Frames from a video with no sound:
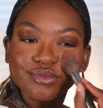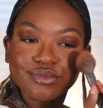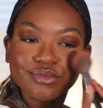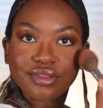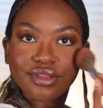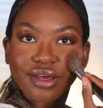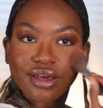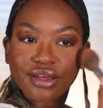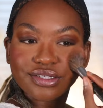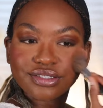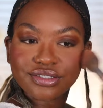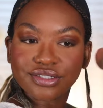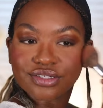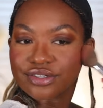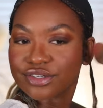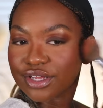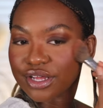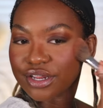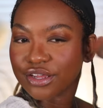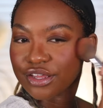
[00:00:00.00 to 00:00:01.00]
Now this
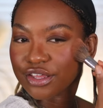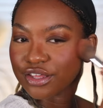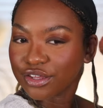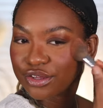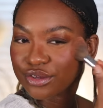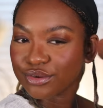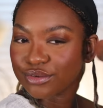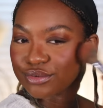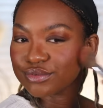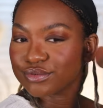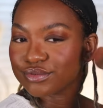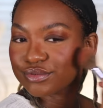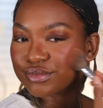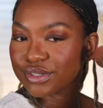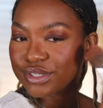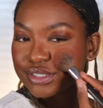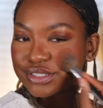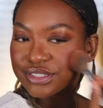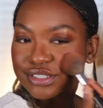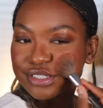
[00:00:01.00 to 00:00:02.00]
look kind of cute.
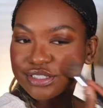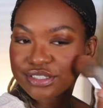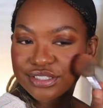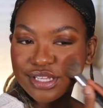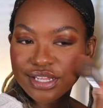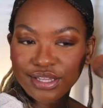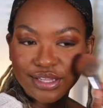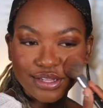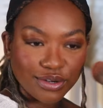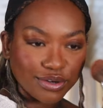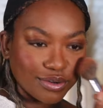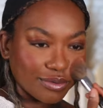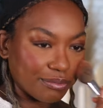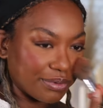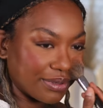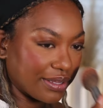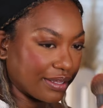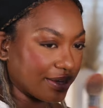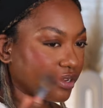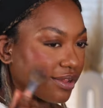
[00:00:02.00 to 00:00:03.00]
It's just a little
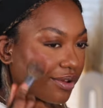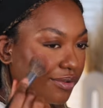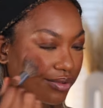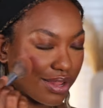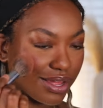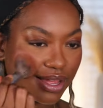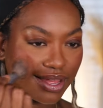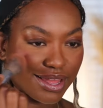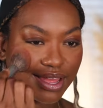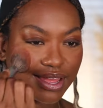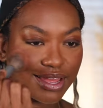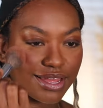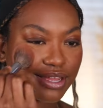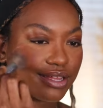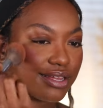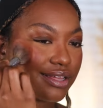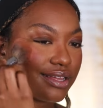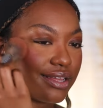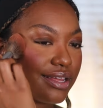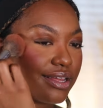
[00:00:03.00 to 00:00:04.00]
bit though. Like I
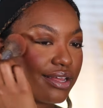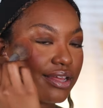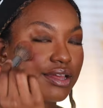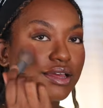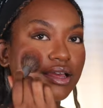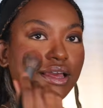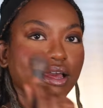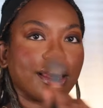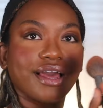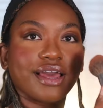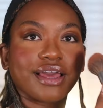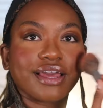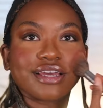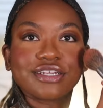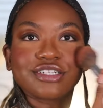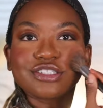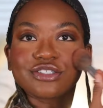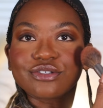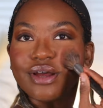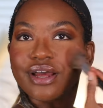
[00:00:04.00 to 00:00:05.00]
ain't, I
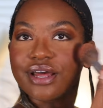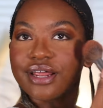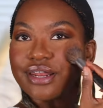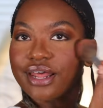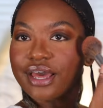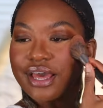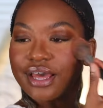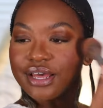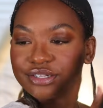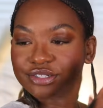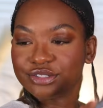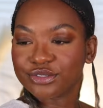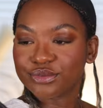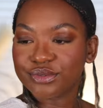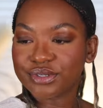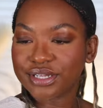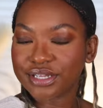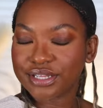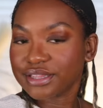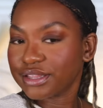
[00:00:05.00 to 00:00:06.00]
ain't trying to do
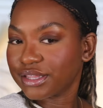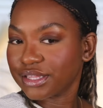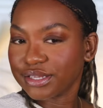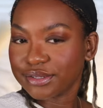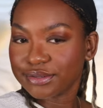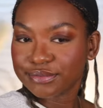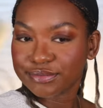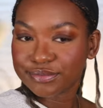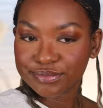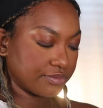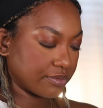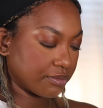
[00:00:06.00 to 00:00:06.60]
nothing.